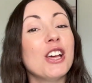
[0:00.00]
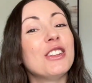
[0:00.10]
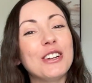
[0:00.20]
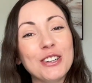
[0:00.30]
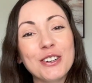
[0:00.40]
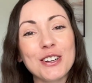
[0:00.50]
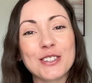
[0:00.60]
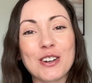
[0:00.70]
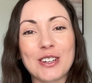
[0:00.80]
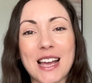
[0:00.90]
The Glucose
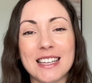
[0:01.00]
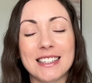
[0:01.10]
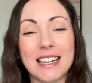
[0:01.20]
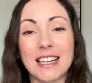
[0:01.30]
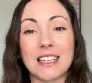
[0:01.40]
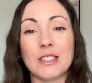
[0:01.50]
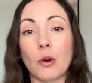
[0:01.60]
Goddess is